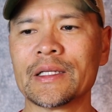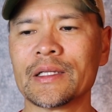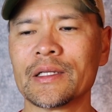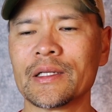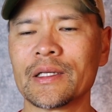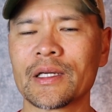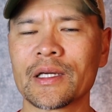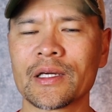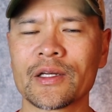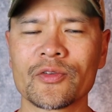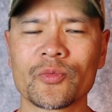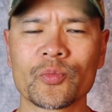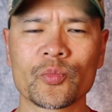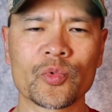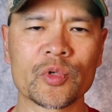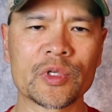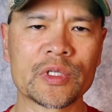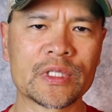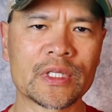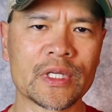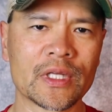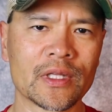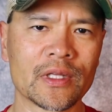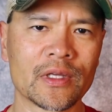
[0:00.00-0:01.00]
any kind of
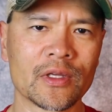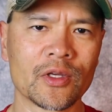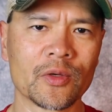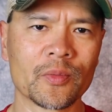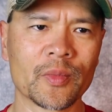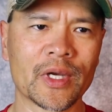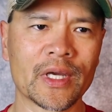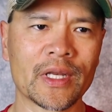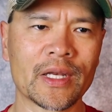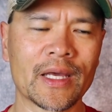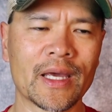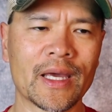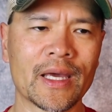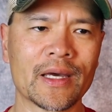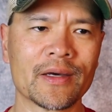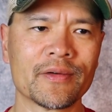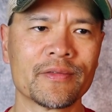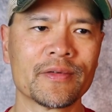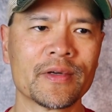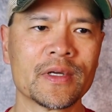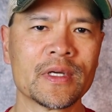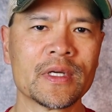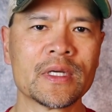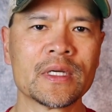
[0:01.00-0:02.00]
printing that you might
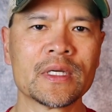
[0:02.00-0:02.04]
have.